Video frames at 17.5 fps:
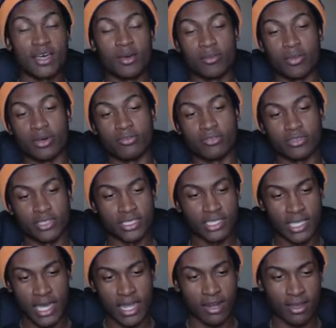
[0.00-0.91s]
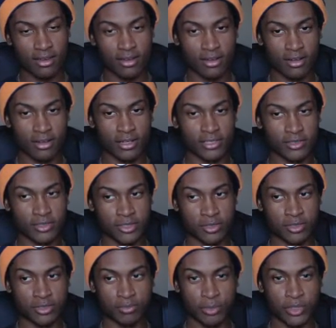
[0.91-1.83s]
But for this kind of car, you
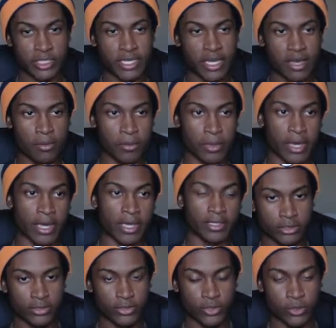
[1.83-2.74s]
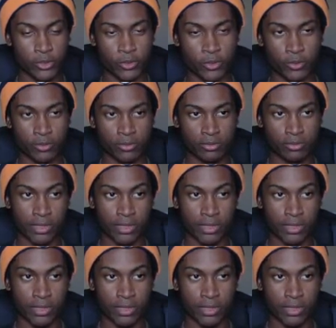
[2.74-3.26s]
know, it's pretty compact, so